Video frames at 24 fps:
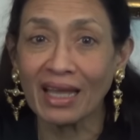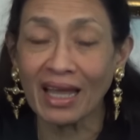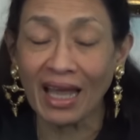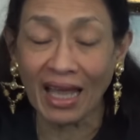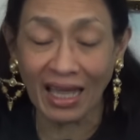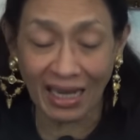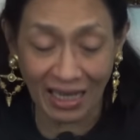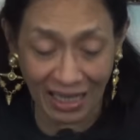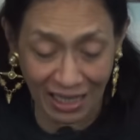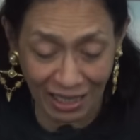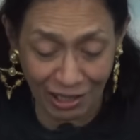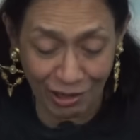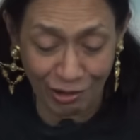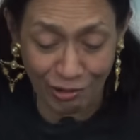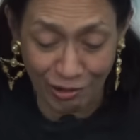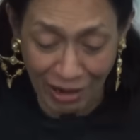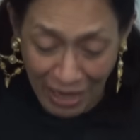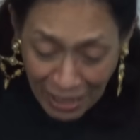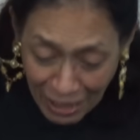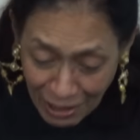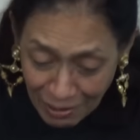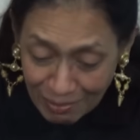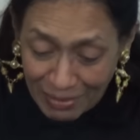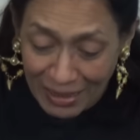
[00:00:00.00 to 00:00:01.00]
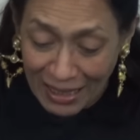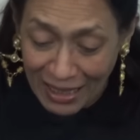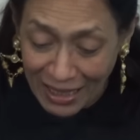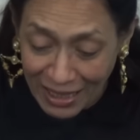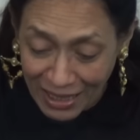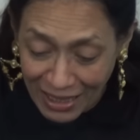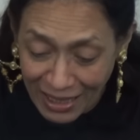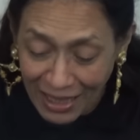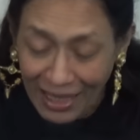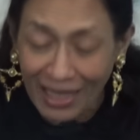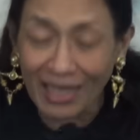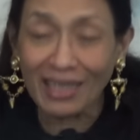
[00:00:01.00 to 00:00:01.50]
And
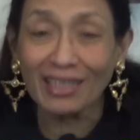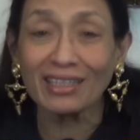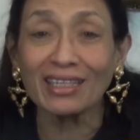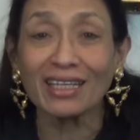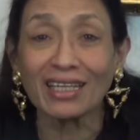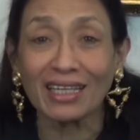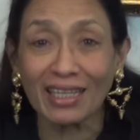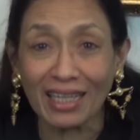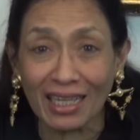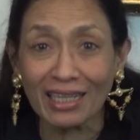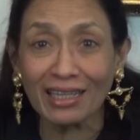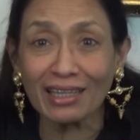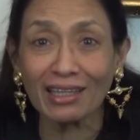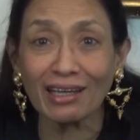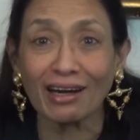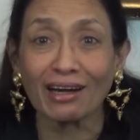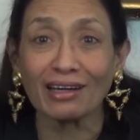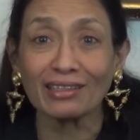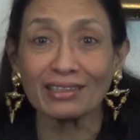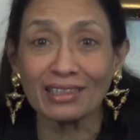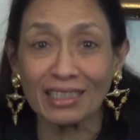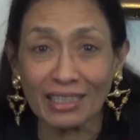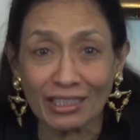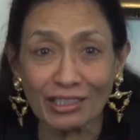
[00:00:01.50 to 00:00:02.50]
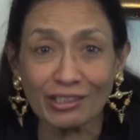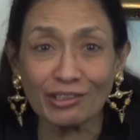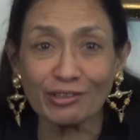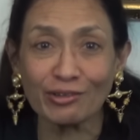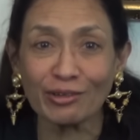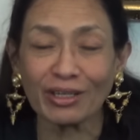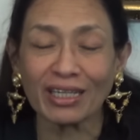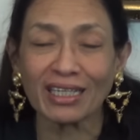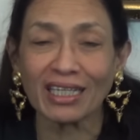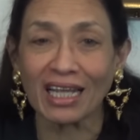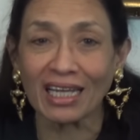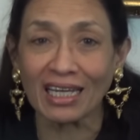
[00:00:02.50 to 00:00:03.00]
incredibly, the Kinta
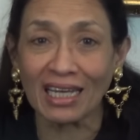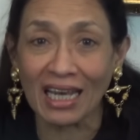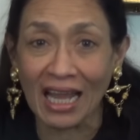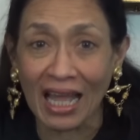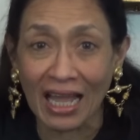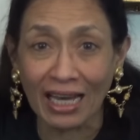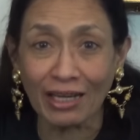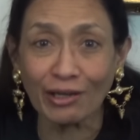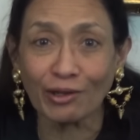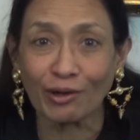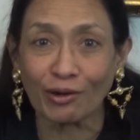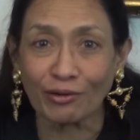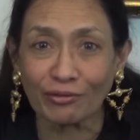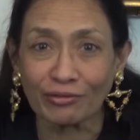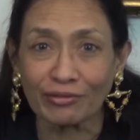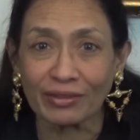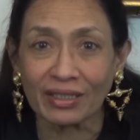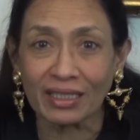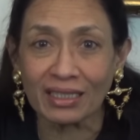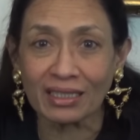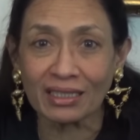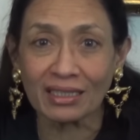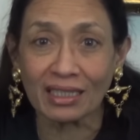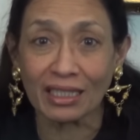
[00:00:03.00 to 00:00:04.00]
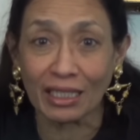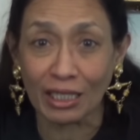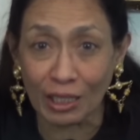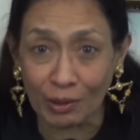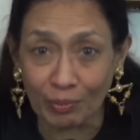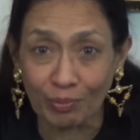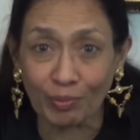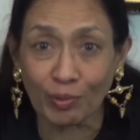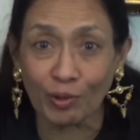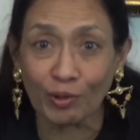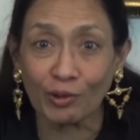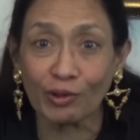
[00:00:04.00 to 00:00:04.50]
District and Land Office in
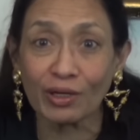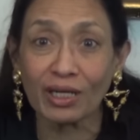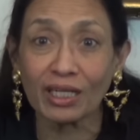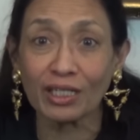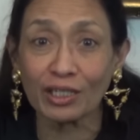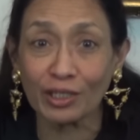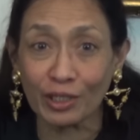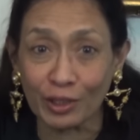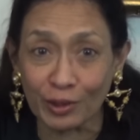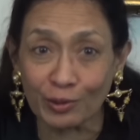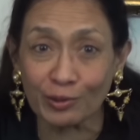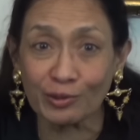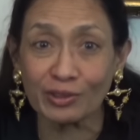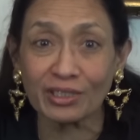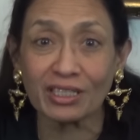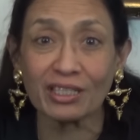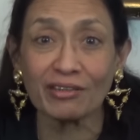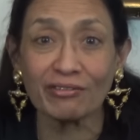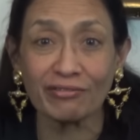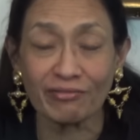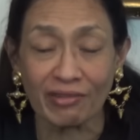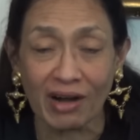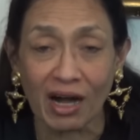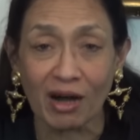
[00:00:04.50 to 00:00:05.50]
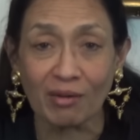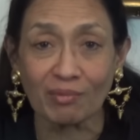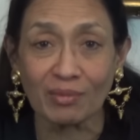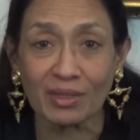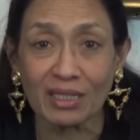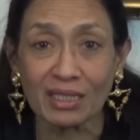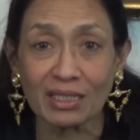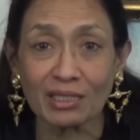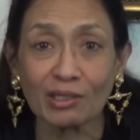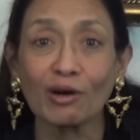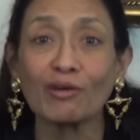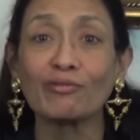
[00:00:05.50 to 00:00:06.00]
Ipoh accused the
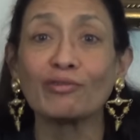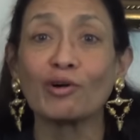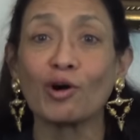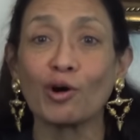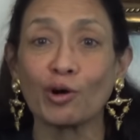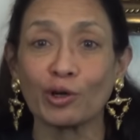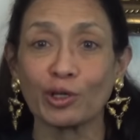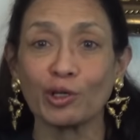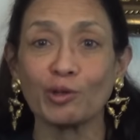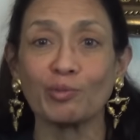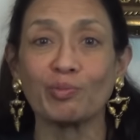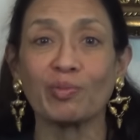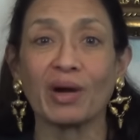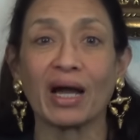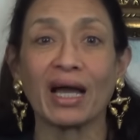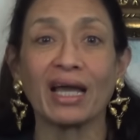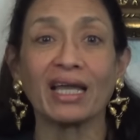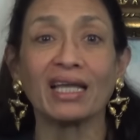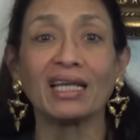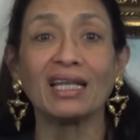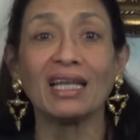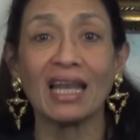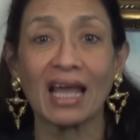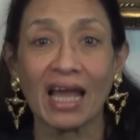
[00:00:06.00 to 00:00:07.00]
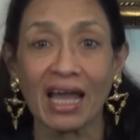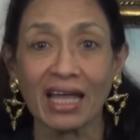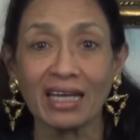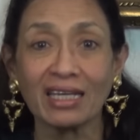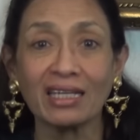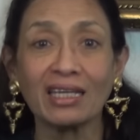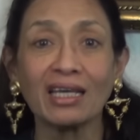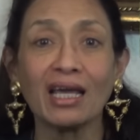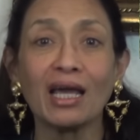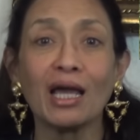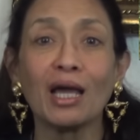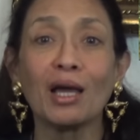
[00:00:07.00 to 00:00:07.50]
farmers of occupying
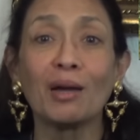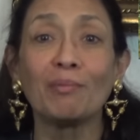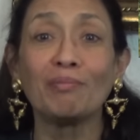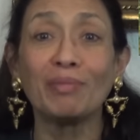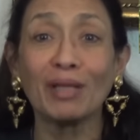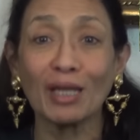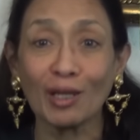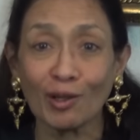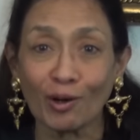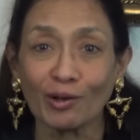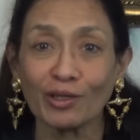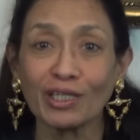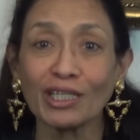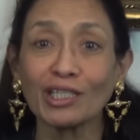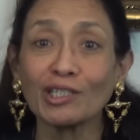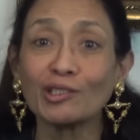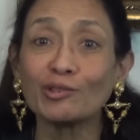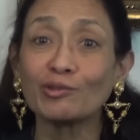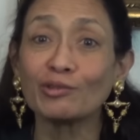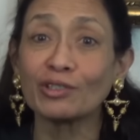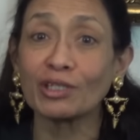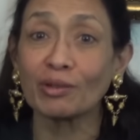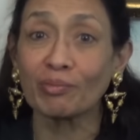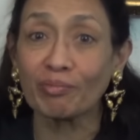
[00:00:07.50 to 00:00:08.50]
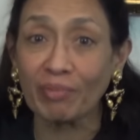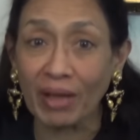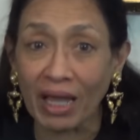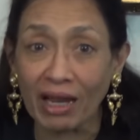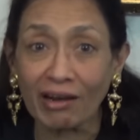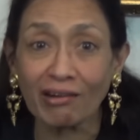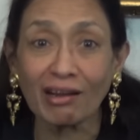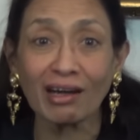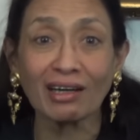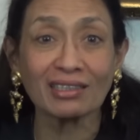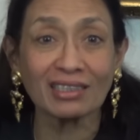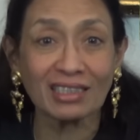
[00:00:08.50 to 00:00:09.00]
land belonging to the
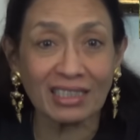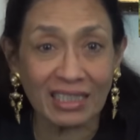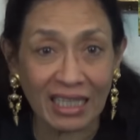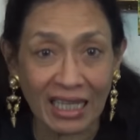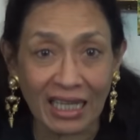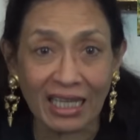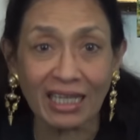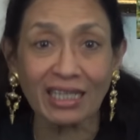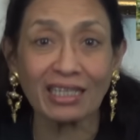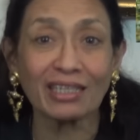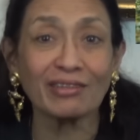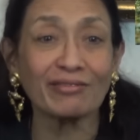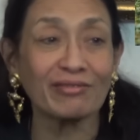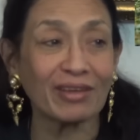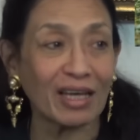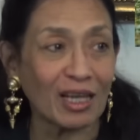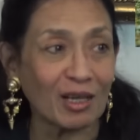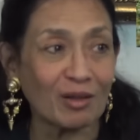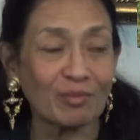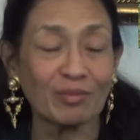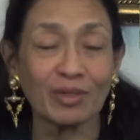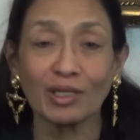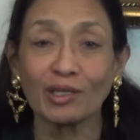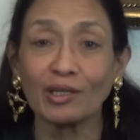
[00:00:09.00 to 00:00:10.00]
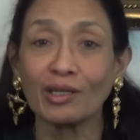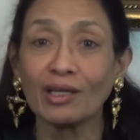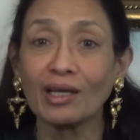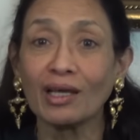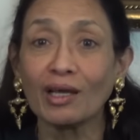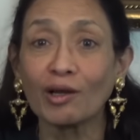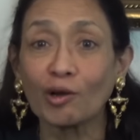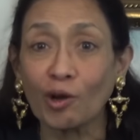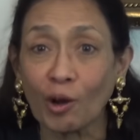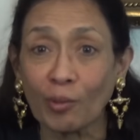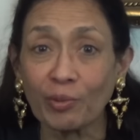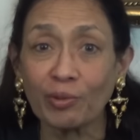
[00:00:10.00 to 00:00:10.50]
Perak State Development
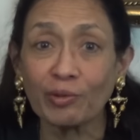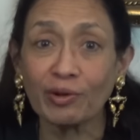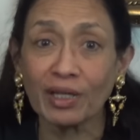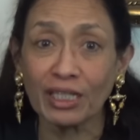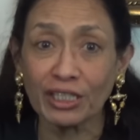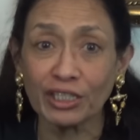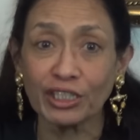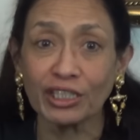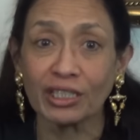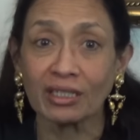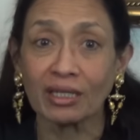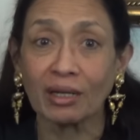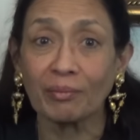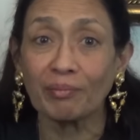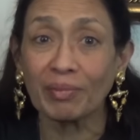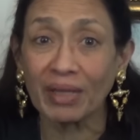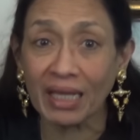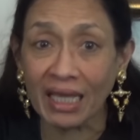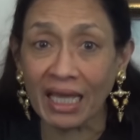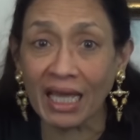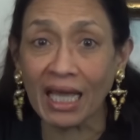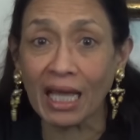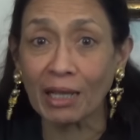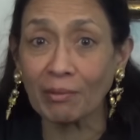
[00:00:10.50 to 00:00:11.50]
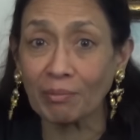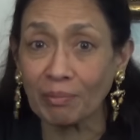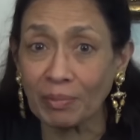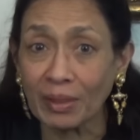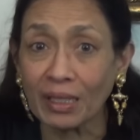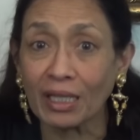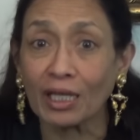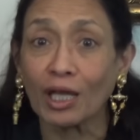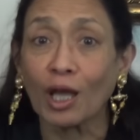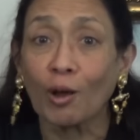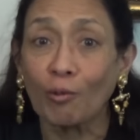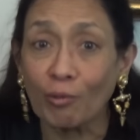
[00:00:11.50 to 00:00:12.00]
Corporation,
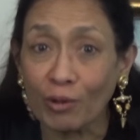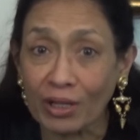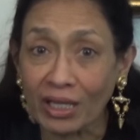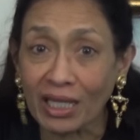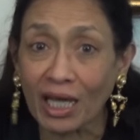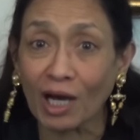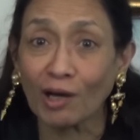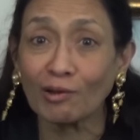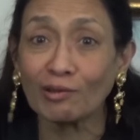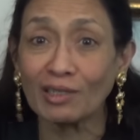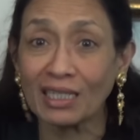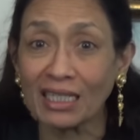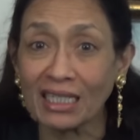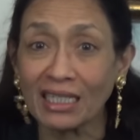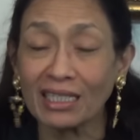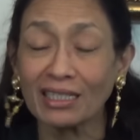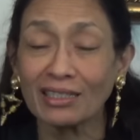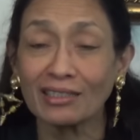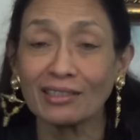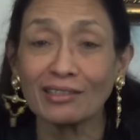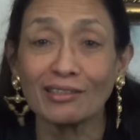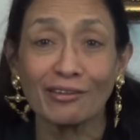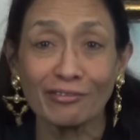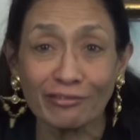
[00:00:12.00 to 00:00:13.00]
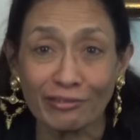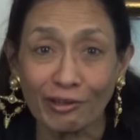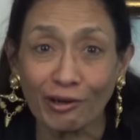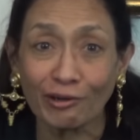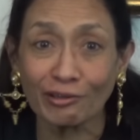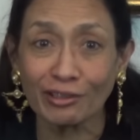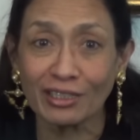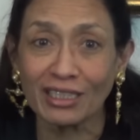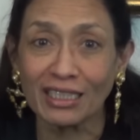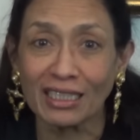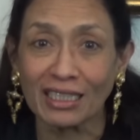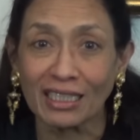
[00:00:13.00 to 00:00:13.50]
PKNP, without legal
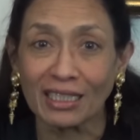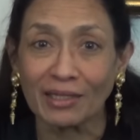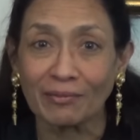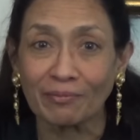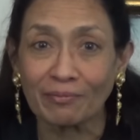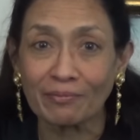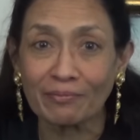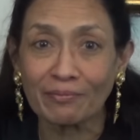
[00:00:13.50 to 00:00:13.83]
authority.